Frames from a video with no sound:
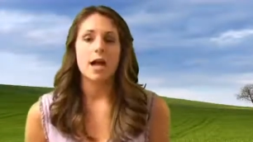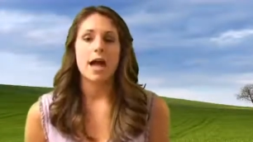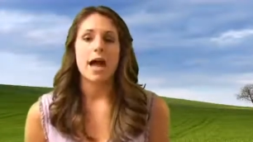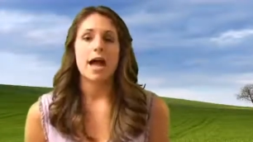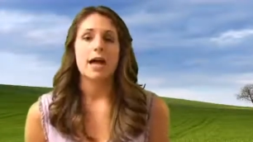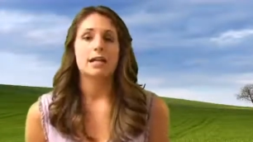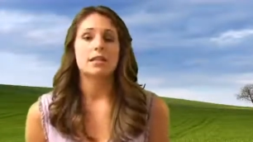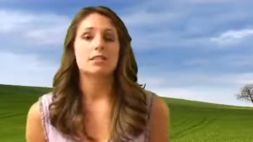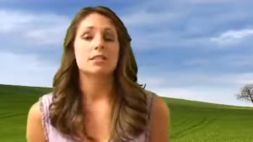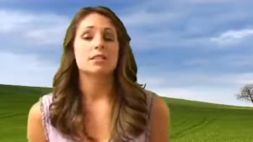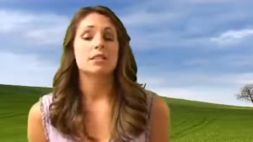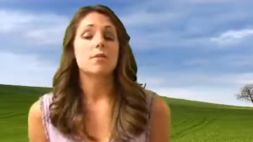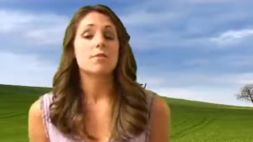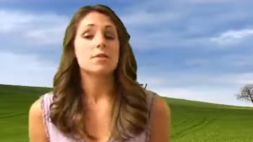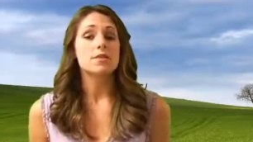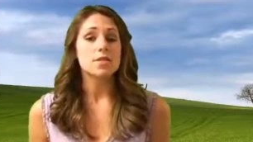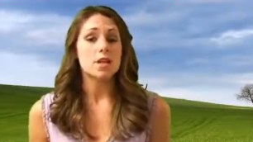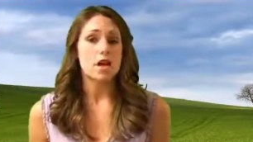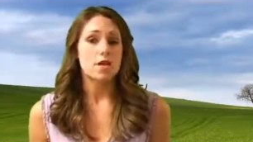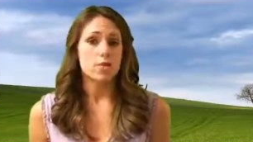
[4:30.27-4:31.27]
And some
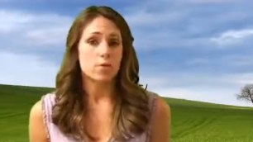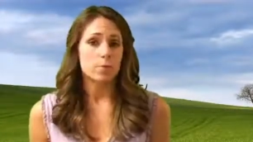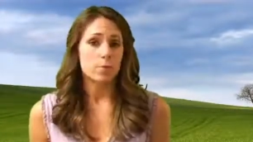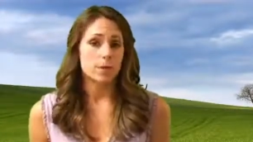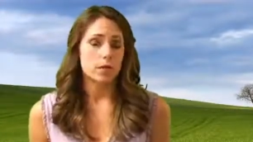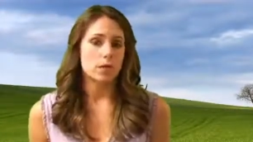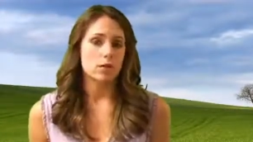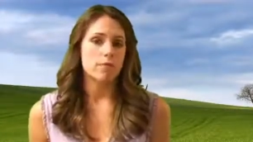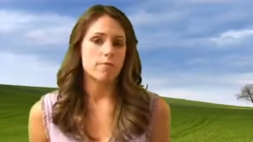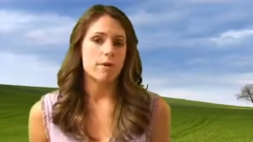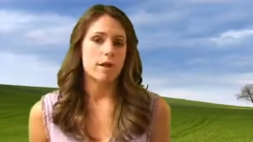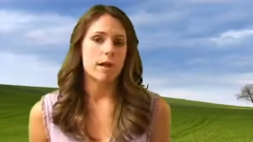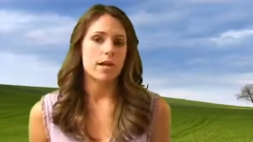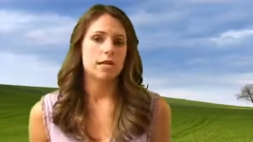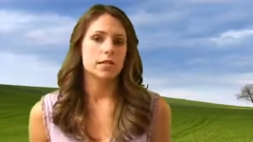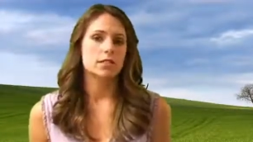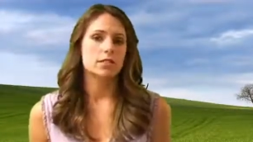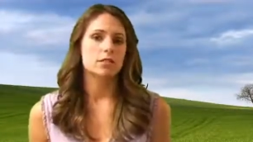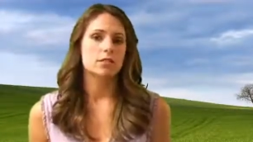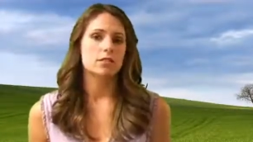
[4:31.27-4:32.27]
of the other
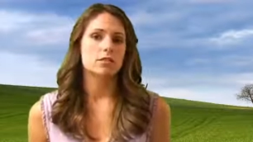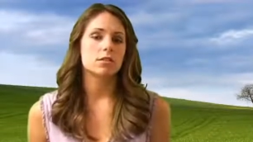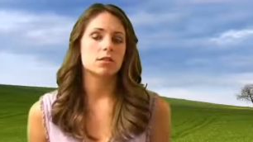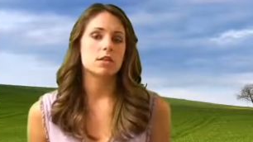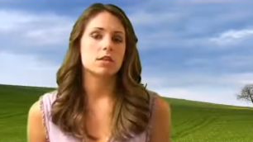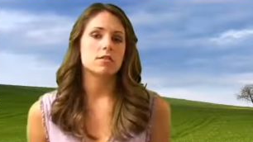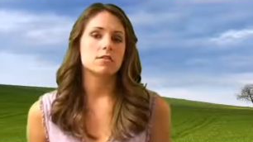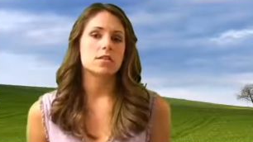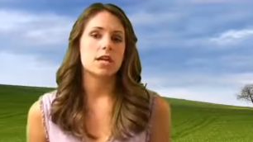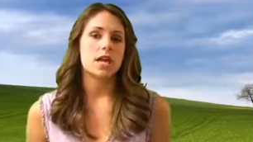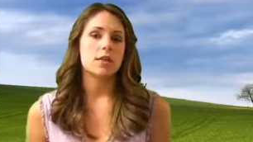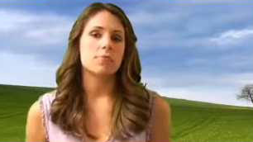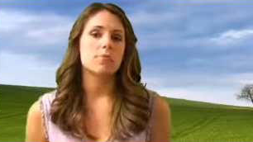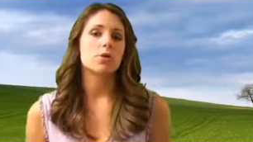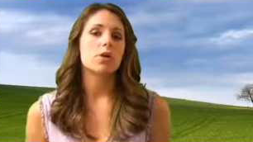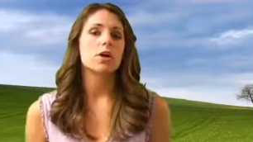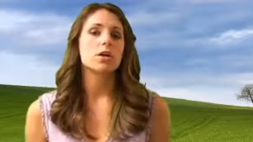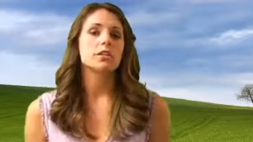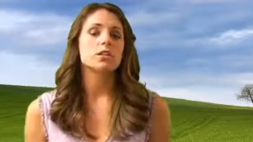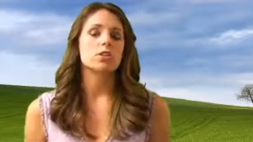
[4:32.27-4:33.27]
pyramids, they
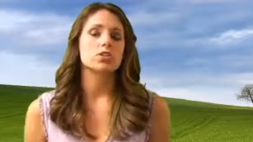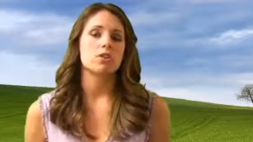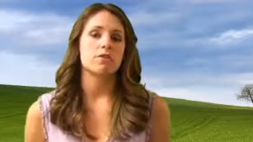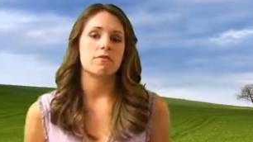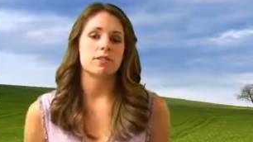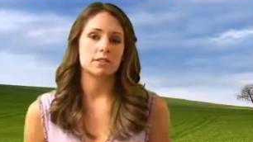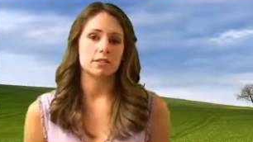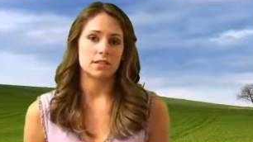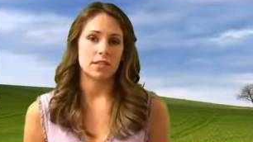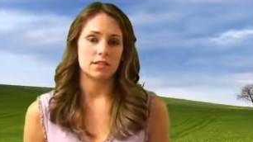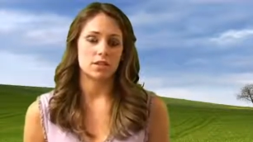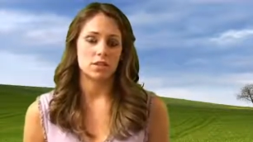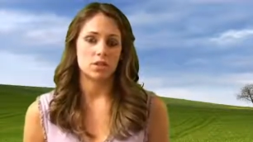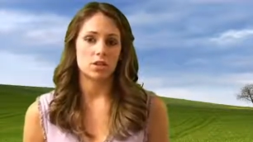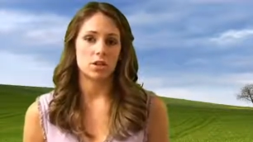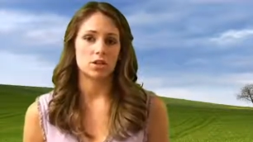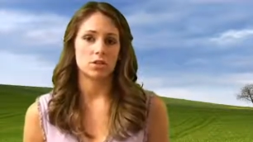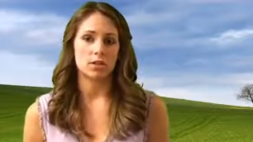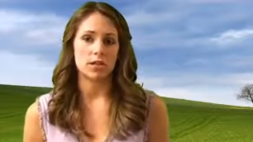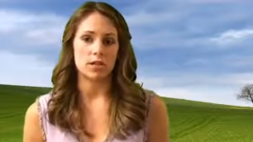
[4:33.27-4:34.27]
put serving sizes
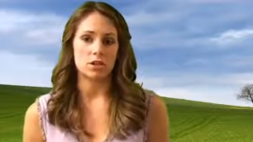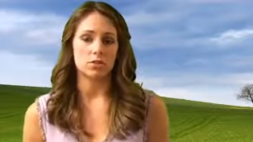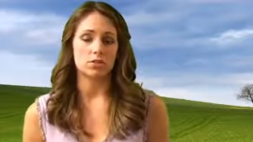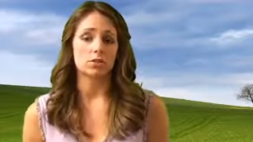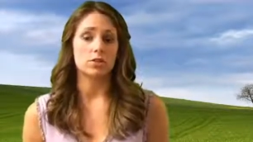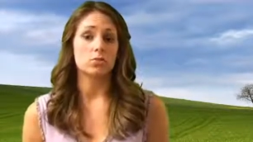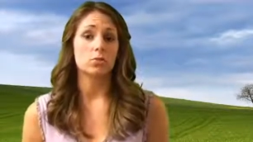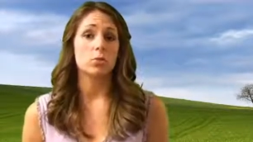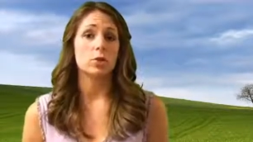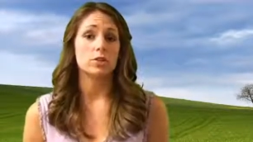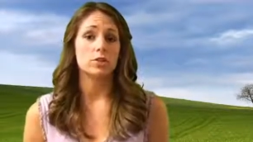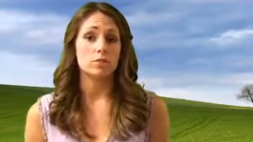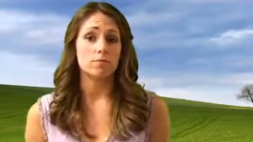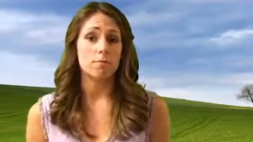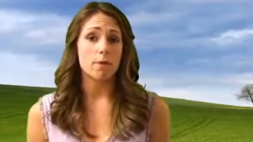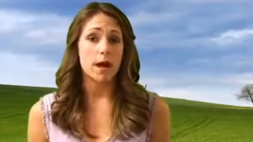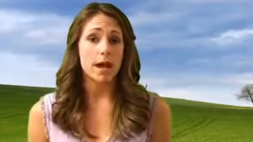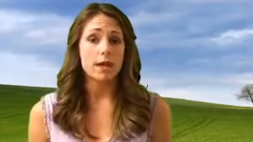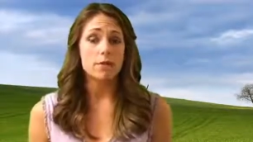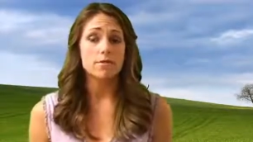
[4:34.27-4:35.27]
on here, which
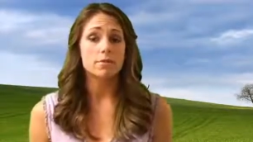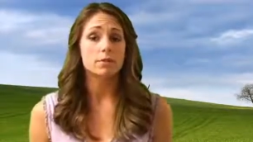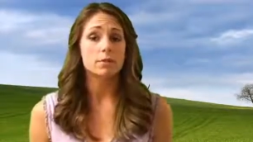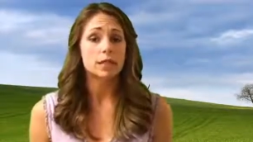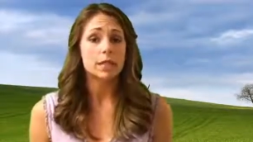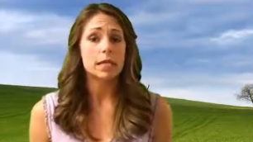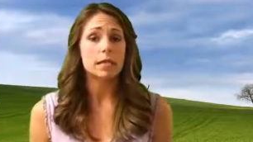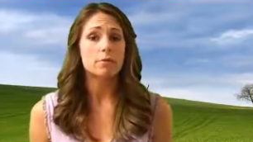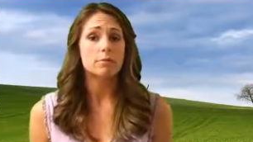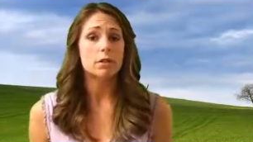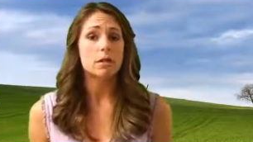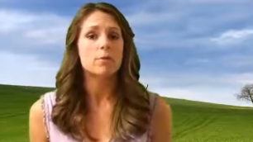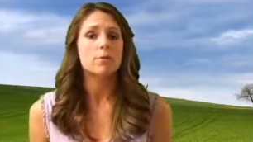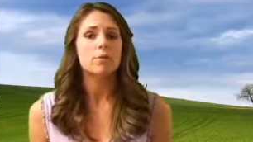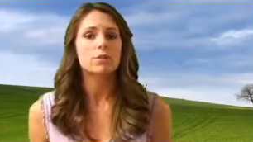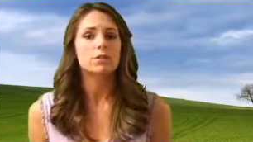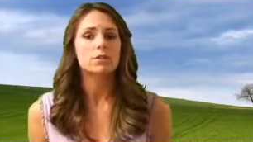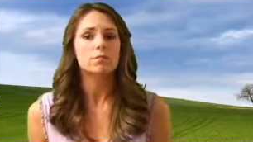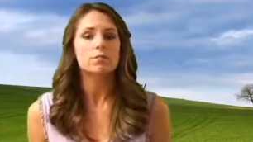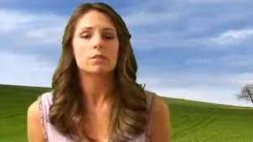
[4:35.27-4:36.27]
might lead
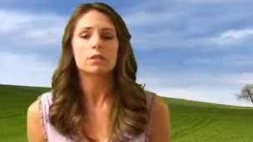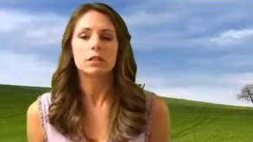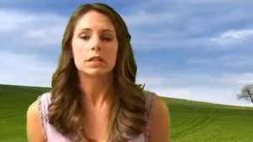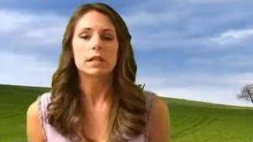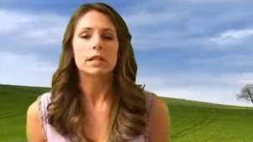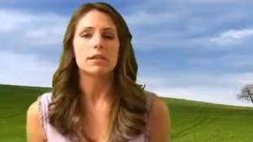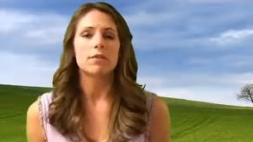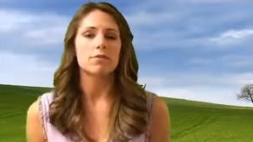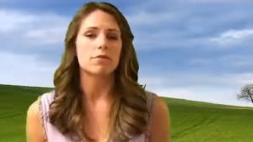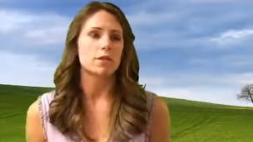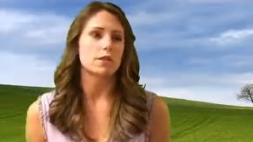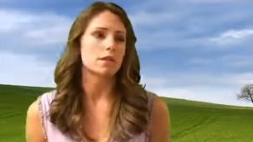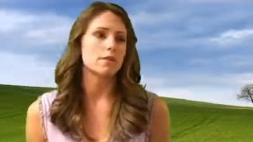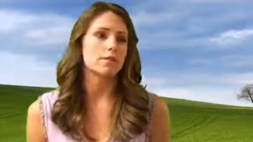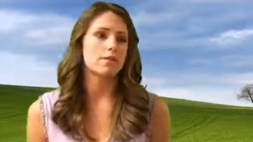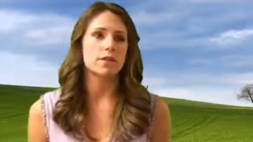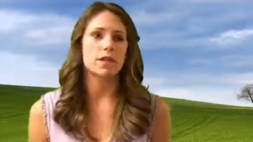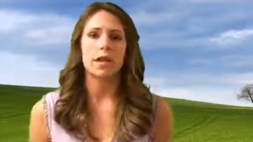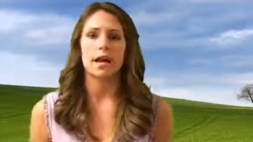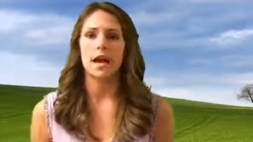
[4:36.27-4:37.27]
people to believe that
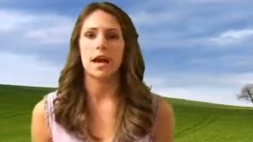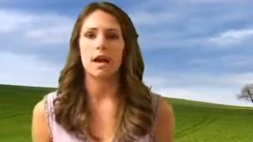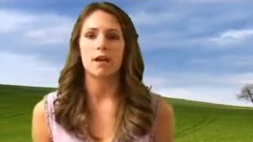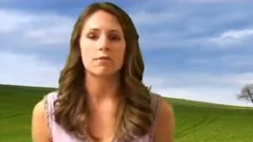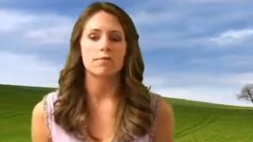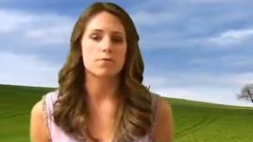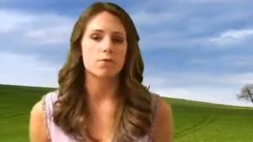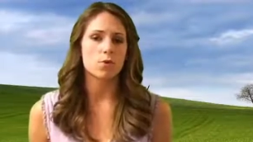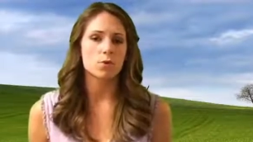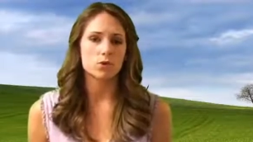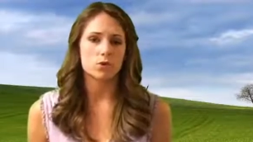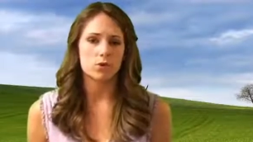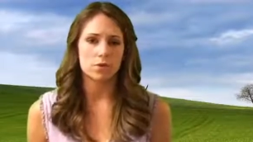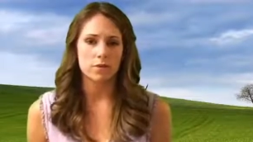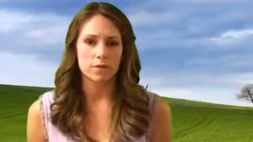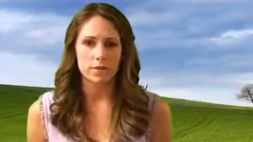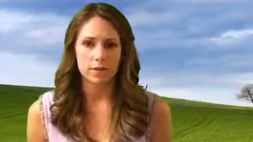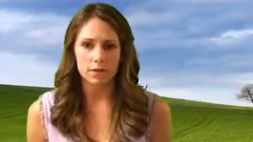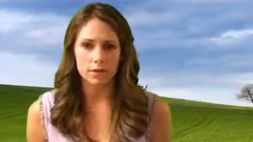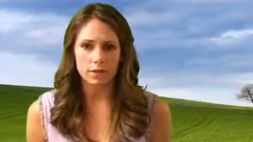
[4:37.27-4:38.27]
if they have 4
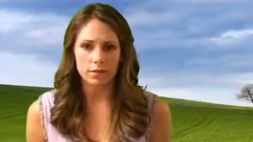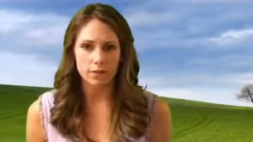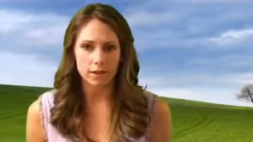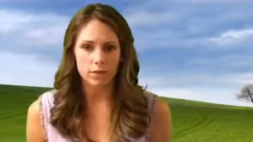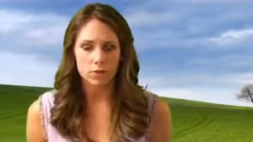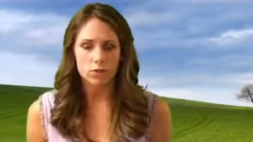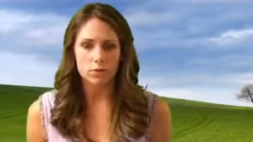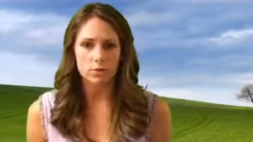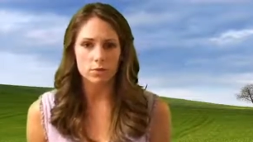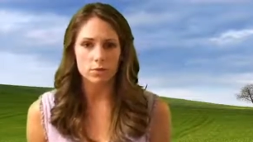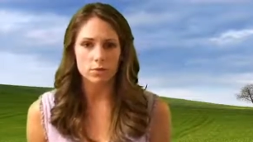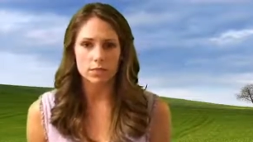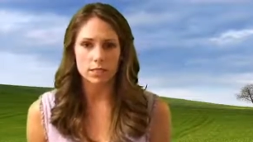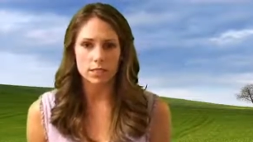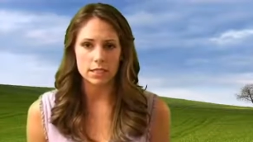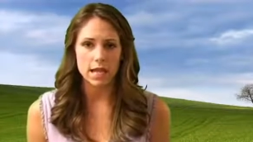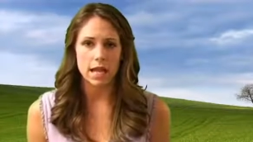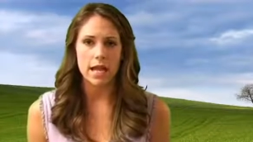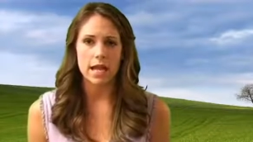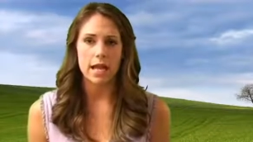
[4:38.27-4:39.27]
servings of vegetables
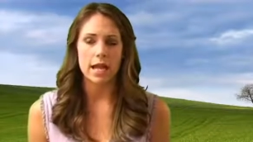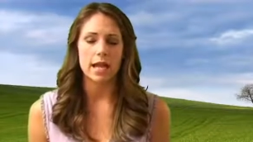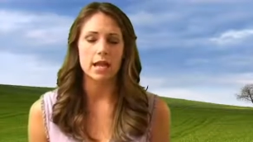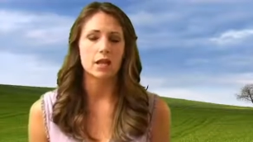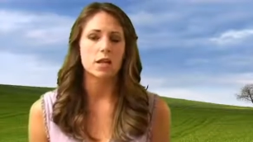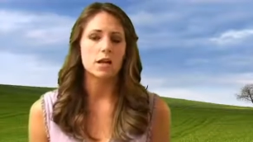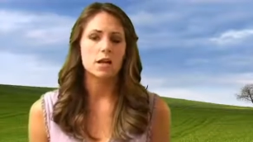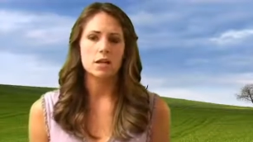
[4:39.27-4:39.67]
a day,